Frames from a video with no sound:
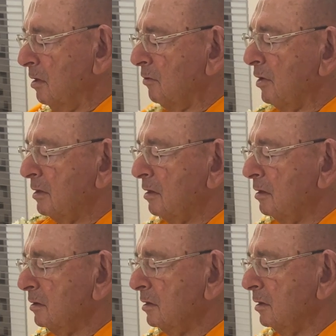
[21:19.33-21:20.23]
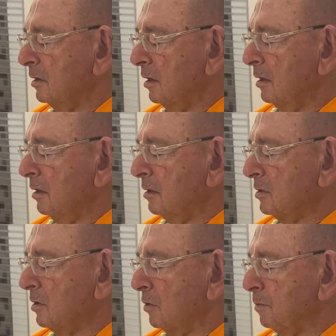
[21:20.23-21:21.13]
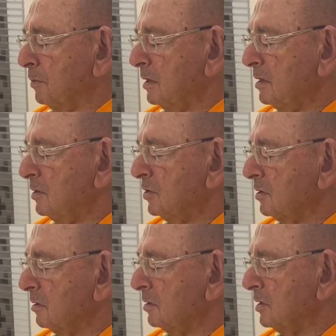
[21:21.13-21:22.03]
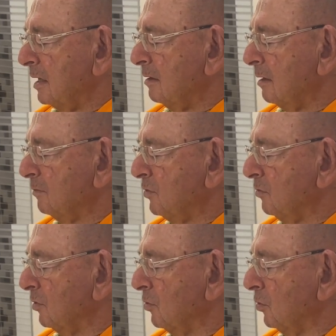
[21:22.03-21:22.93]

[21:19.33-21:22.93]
Ratangi, so please send them to